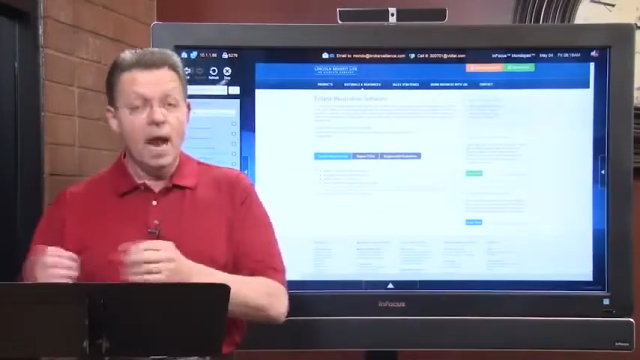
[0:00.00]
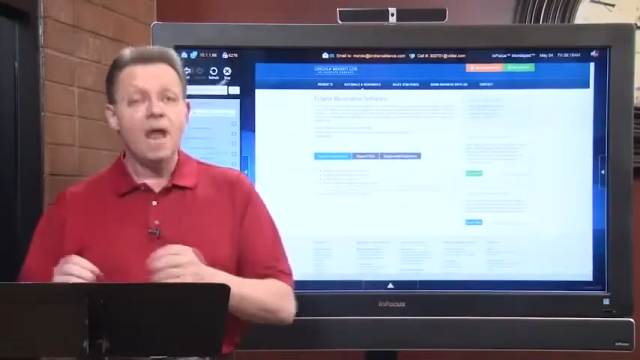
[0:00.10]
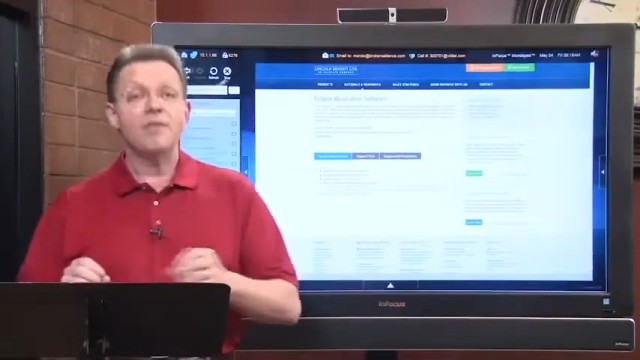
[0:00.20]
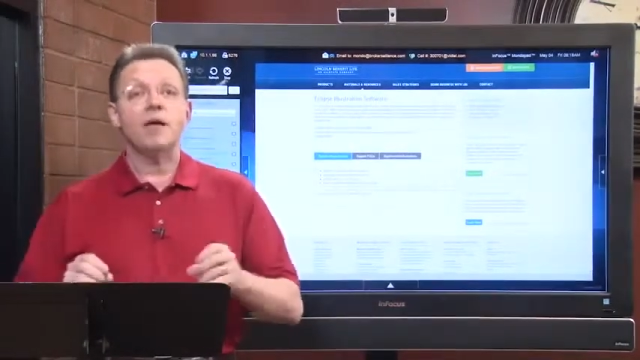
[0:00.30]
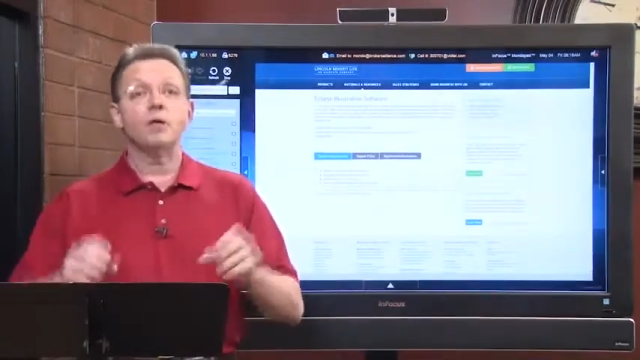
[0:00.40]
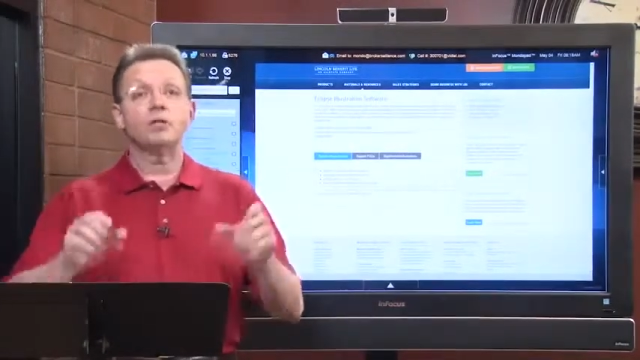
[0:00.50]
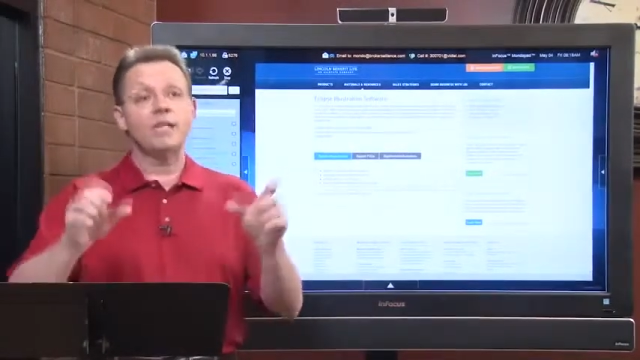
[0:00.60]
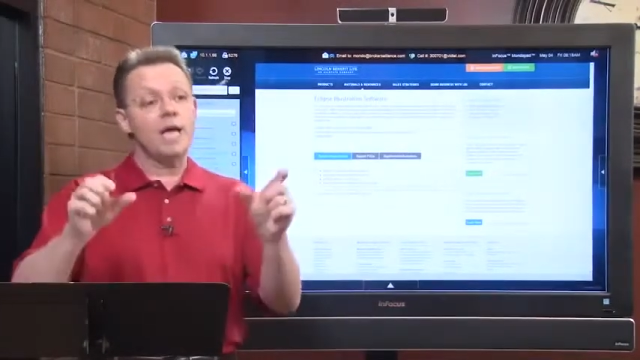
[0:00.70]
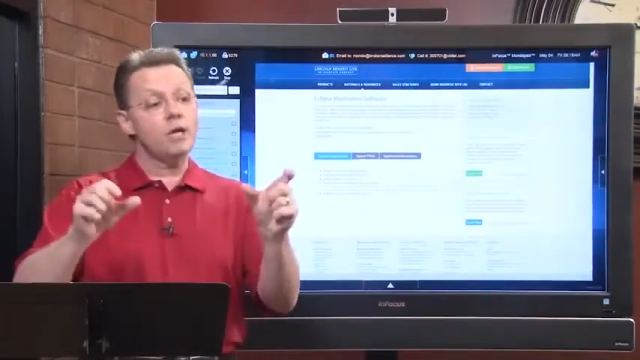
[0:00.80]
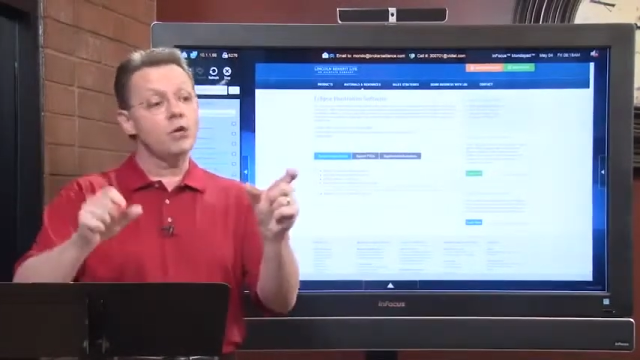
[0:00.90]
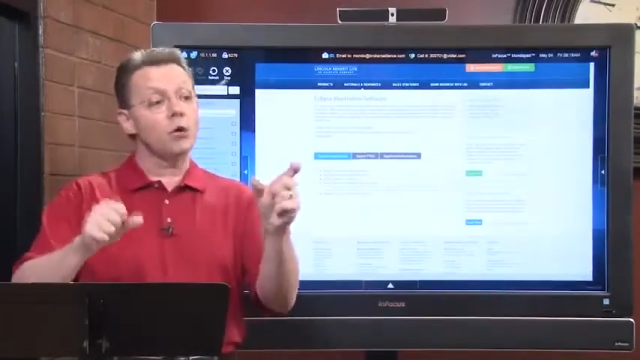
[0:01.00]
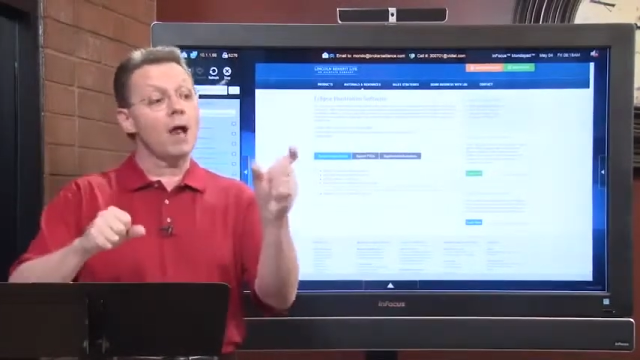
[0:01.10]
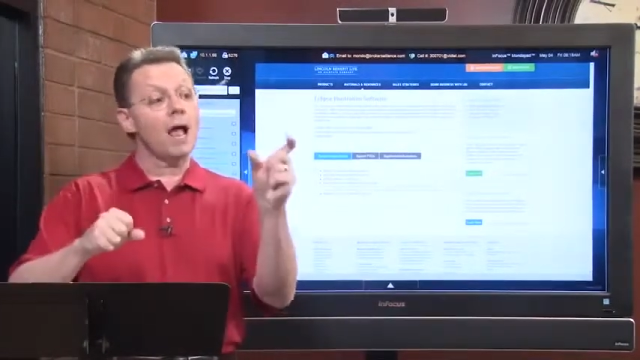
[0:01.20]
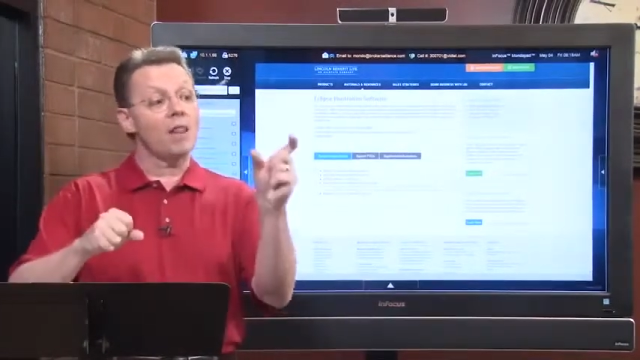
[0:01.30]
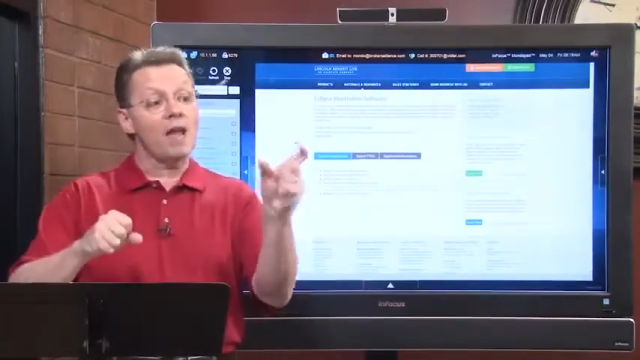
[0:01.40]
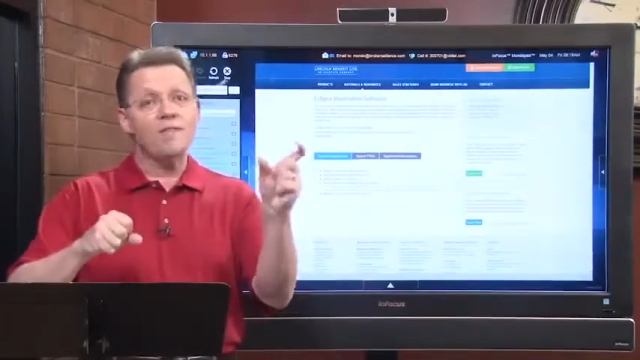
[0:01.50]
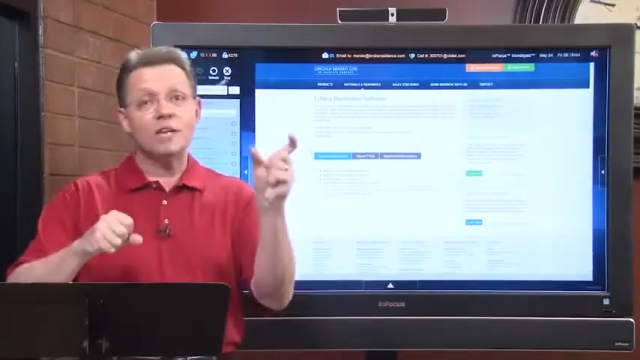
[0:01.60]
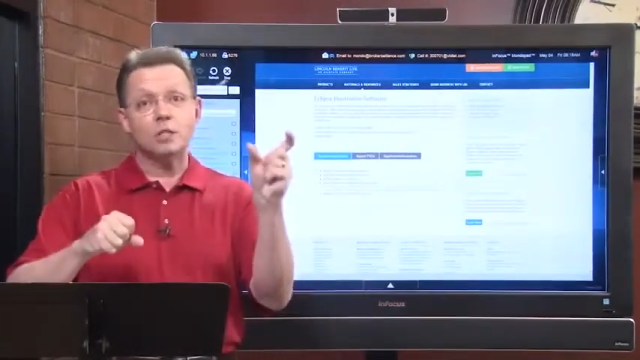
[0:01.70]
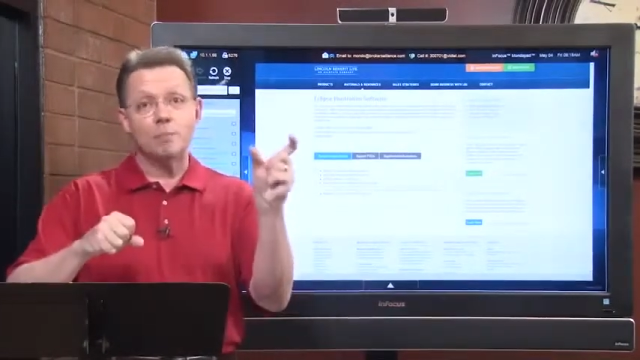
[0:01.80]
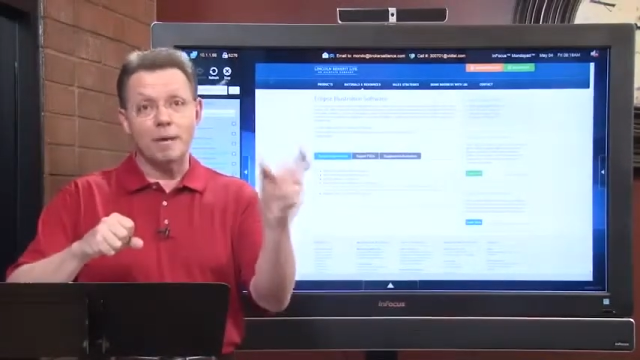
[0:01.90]
and they'll take your life
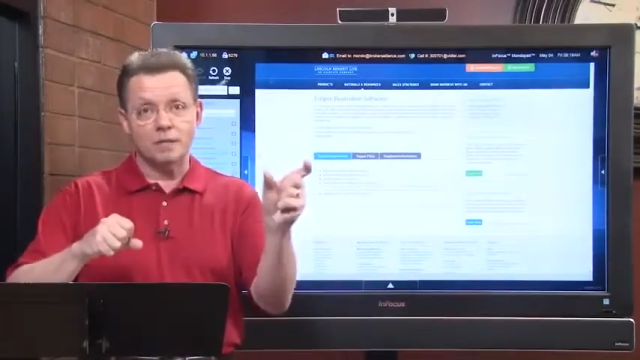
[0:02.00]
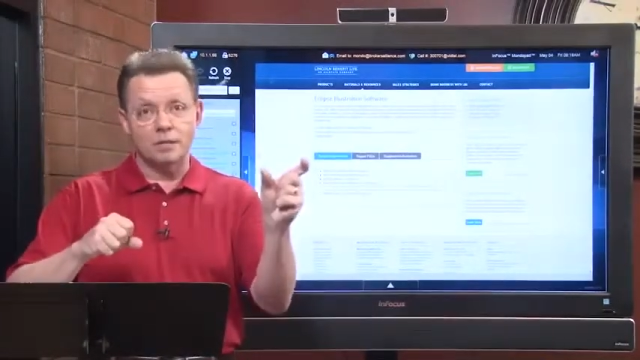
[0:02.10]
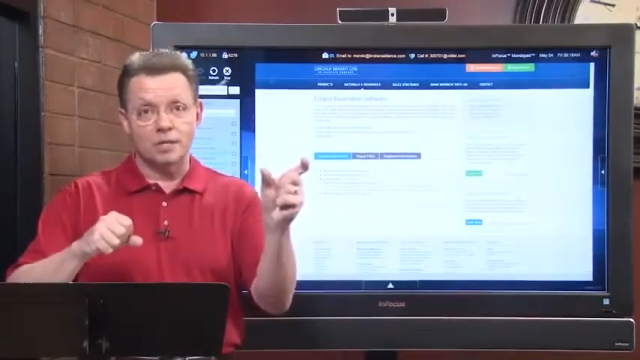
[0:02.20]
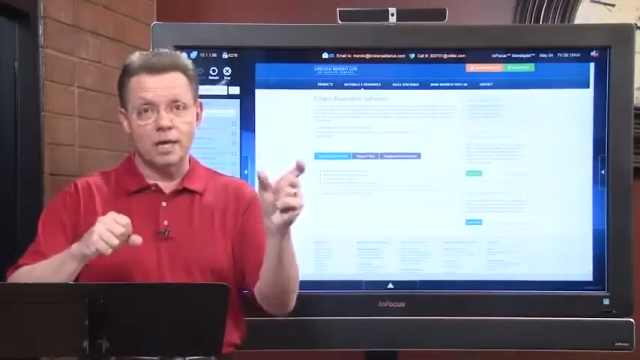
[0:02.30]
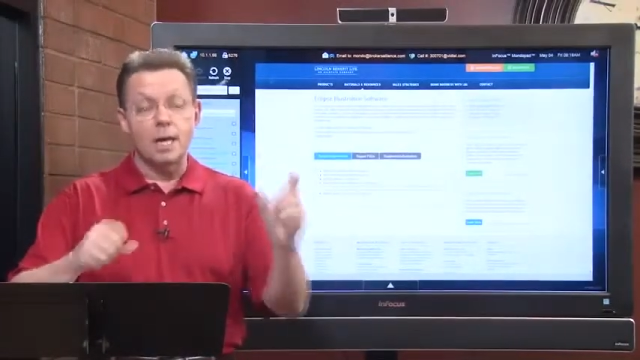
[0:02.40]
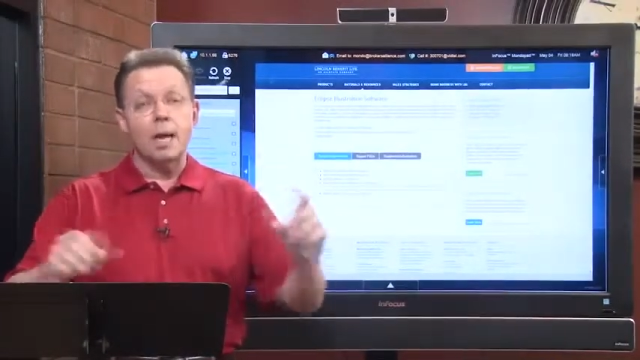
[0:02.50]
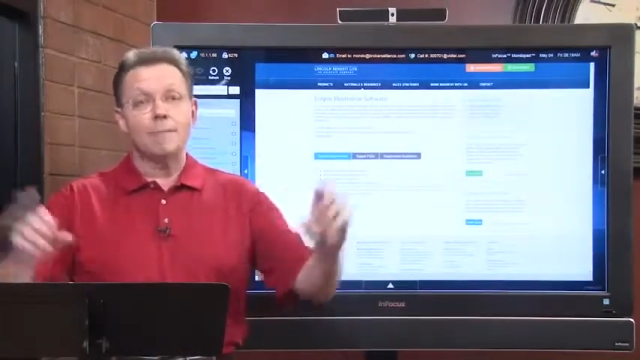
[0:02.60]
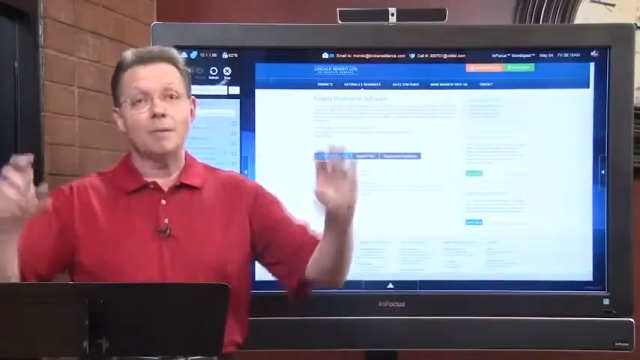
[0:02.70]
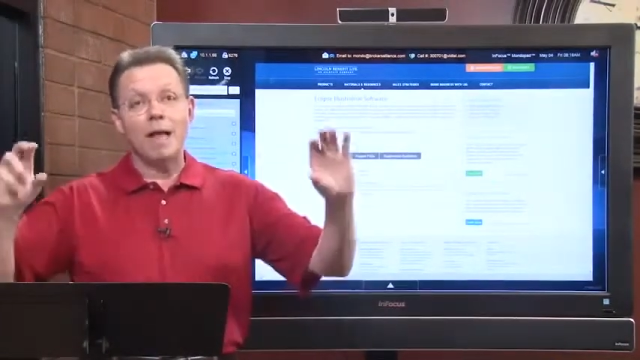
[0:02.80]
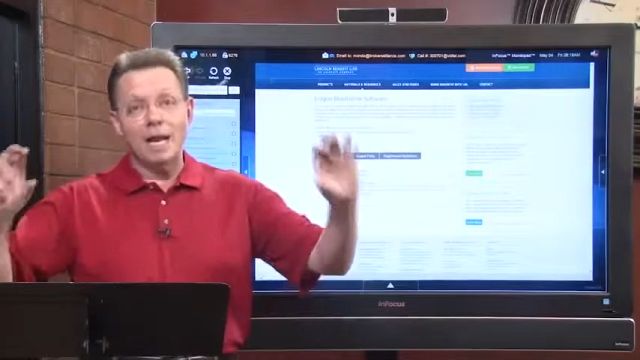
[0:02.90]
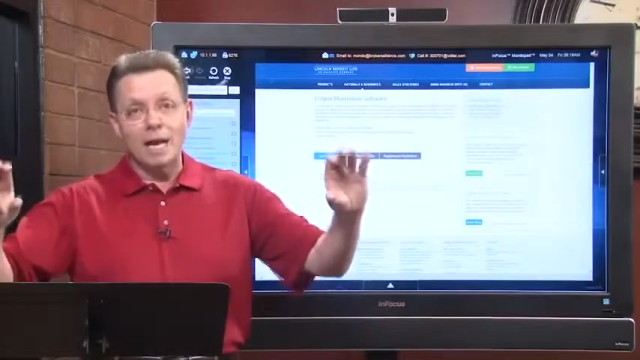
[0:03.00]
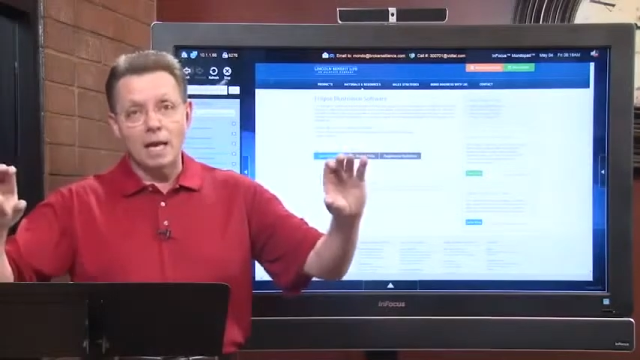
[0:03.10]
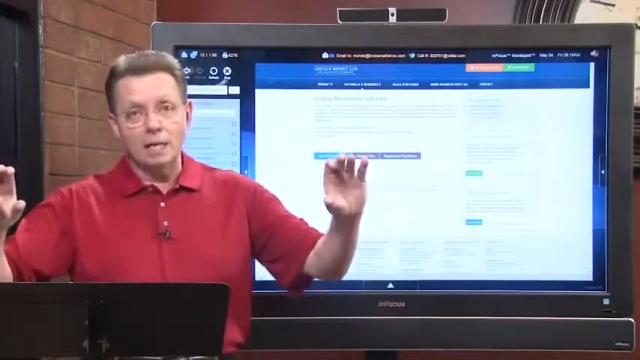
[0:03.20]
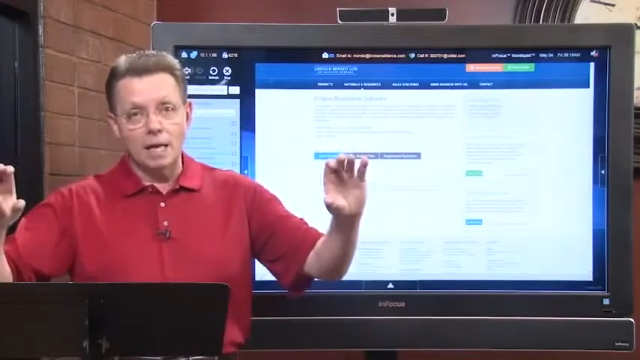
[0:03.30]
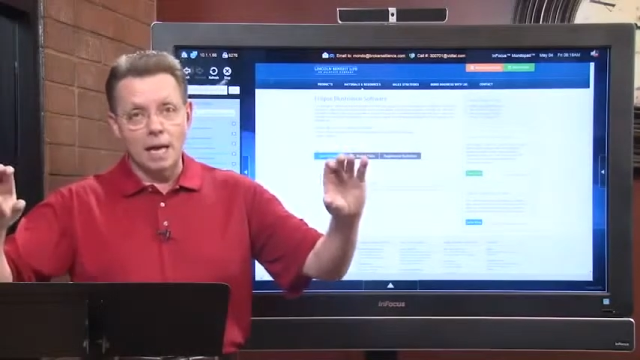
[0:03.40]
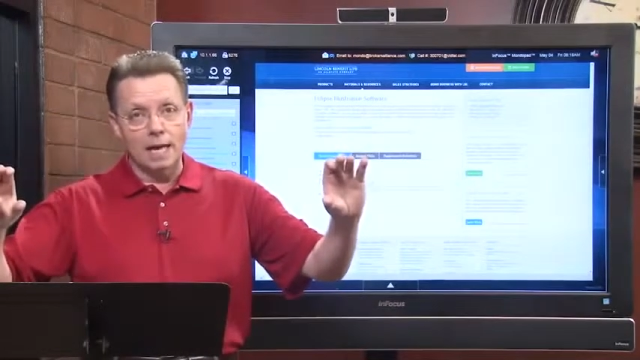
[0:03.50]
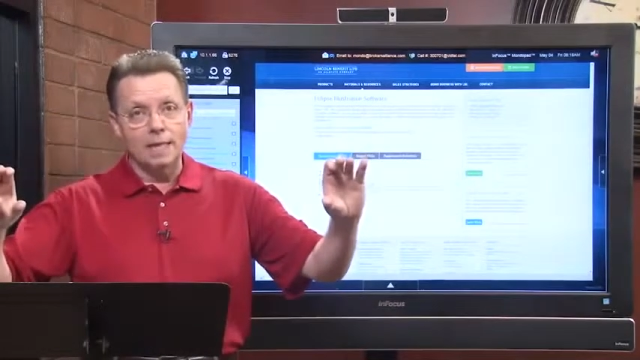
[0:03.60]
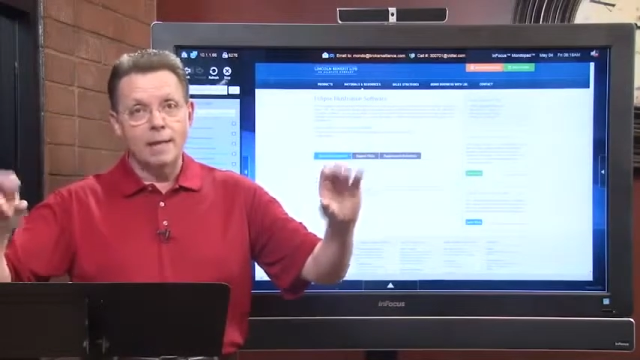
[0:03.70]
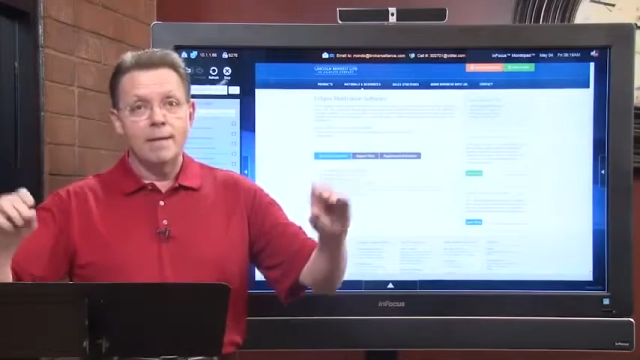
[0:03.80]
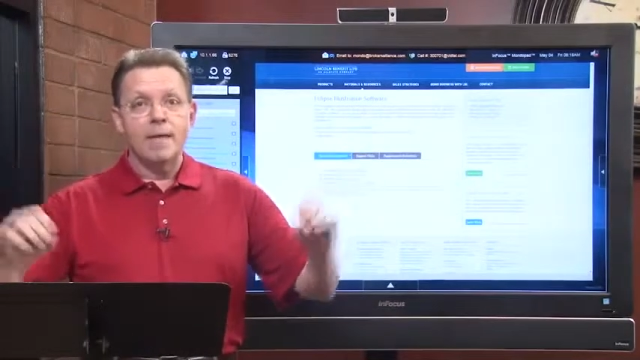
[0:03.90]
expectancy, plot it on a
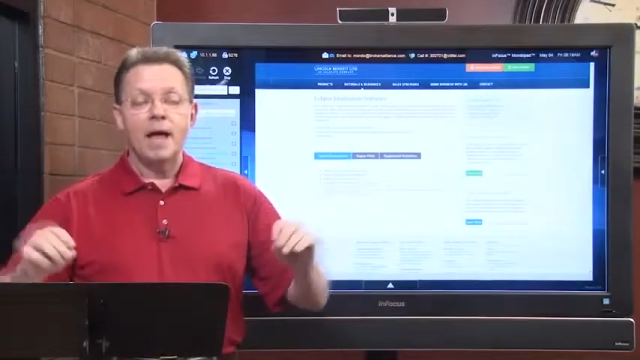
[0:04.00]
line,